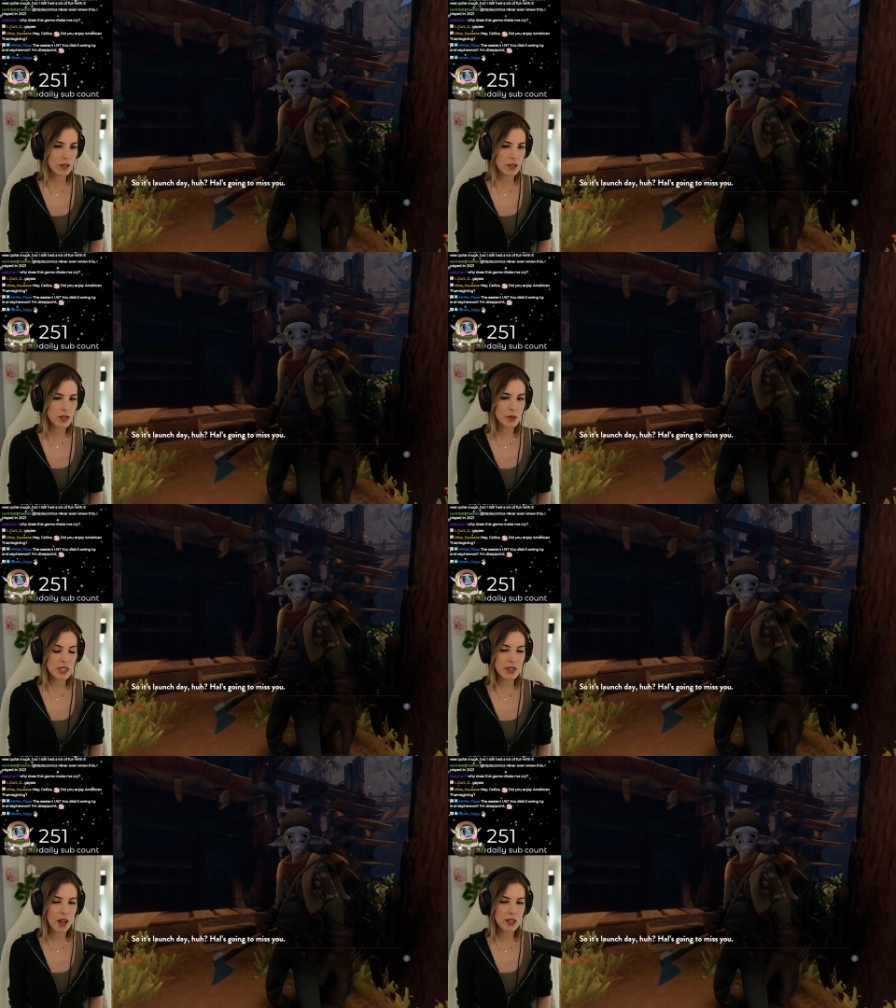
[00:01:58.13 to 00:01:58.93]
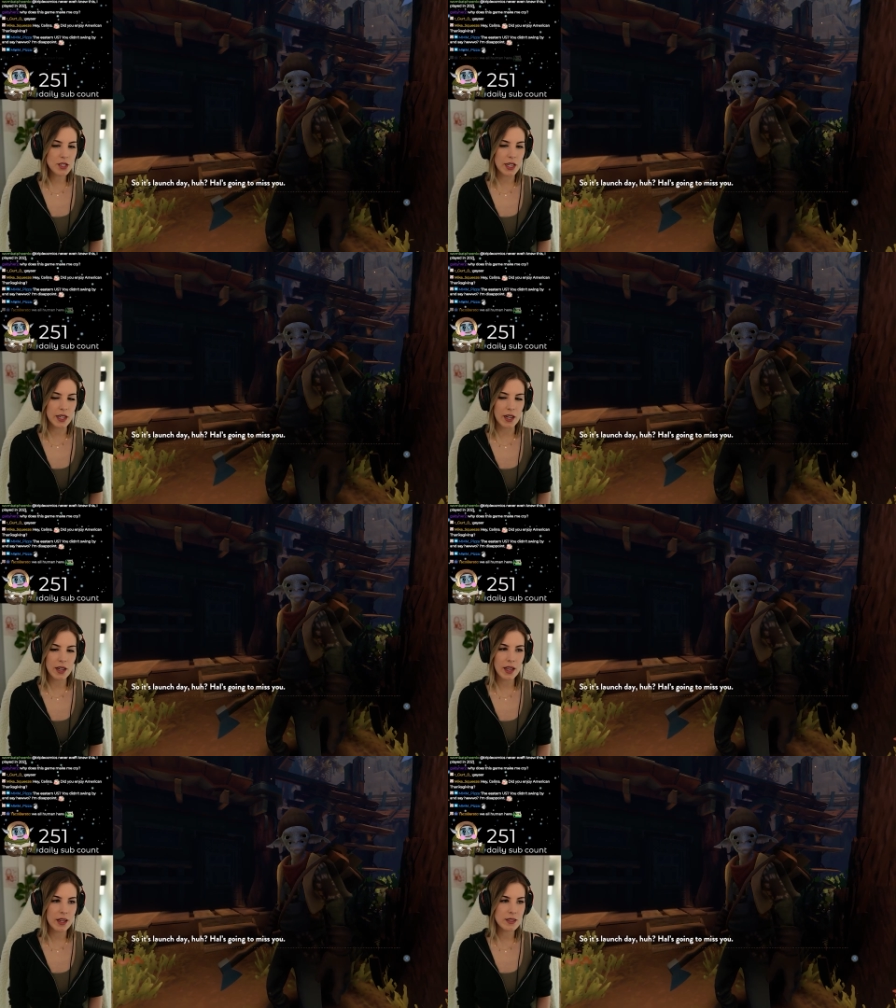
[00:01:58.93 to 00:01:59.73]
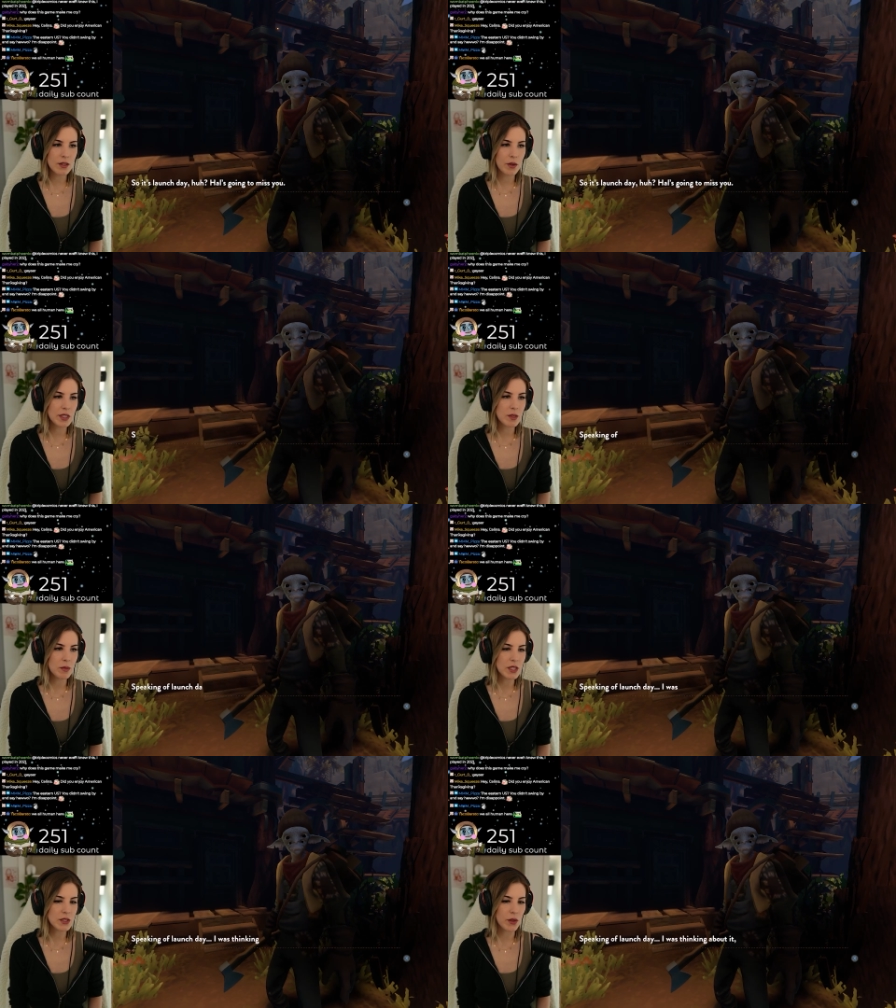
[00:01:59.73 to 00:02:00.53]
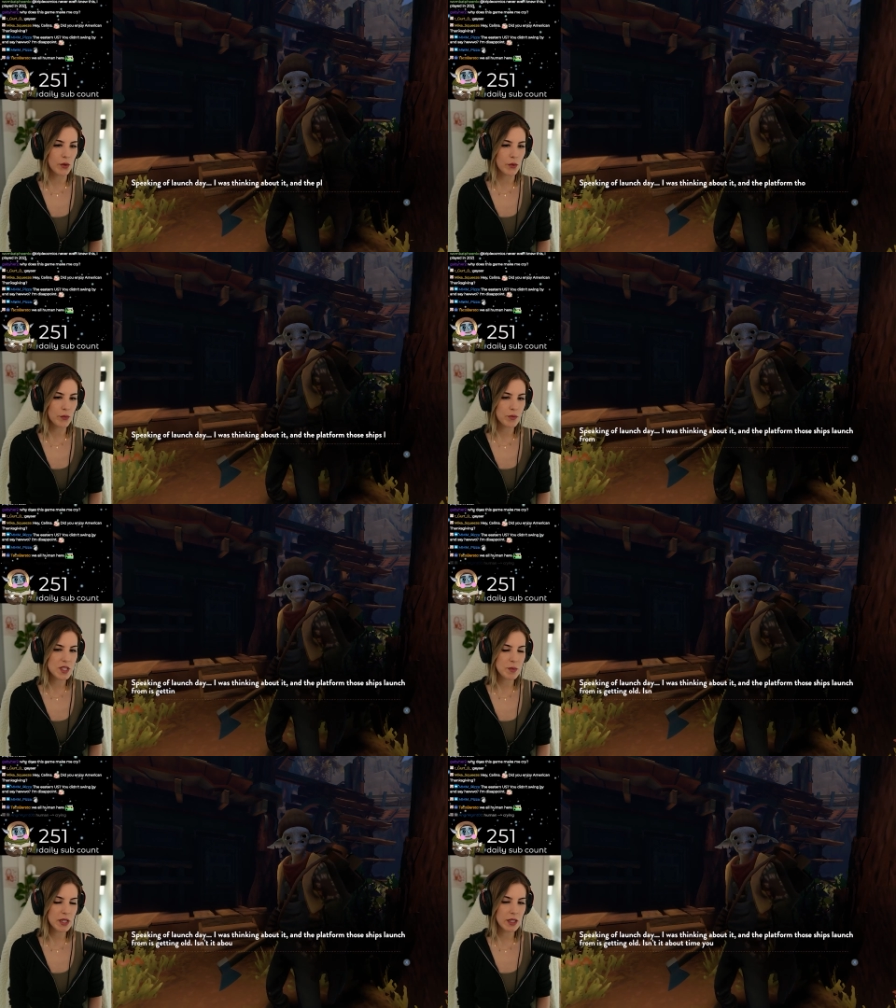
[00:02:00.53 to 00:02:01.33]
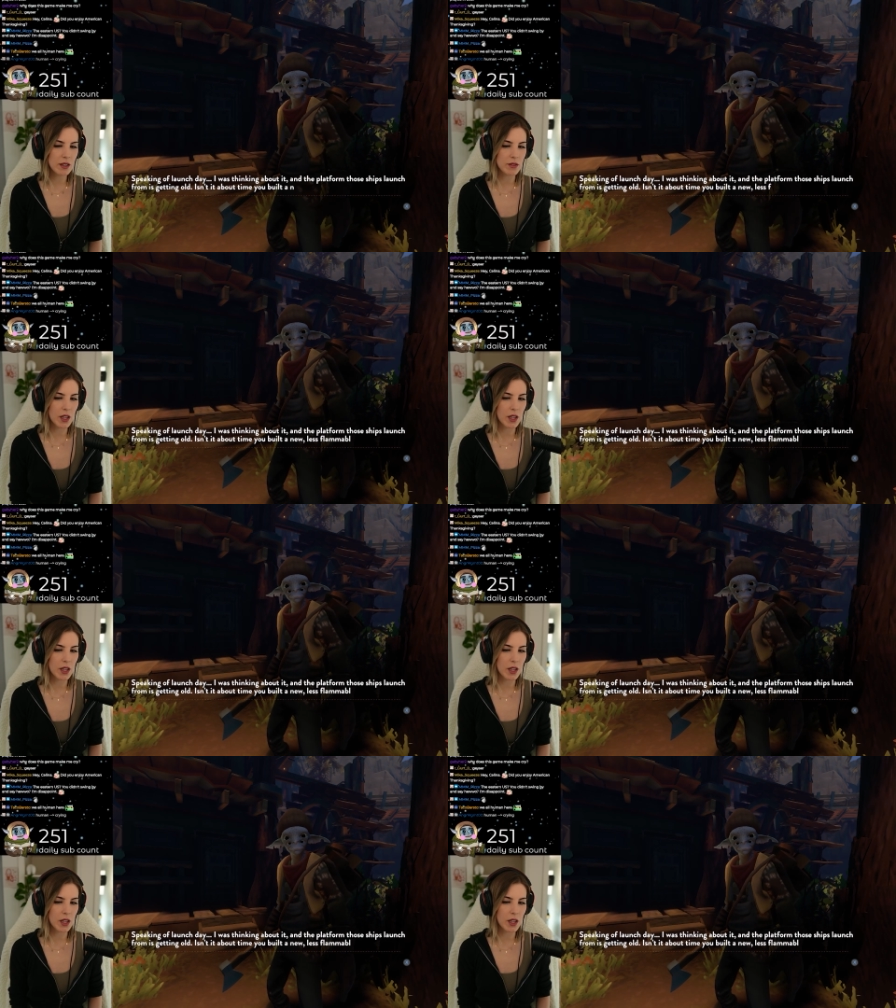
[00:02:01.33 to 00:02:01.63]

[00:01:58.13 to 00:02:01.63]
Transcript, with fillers: So it's launch day, huh? Hal's going to miss you. Speaking of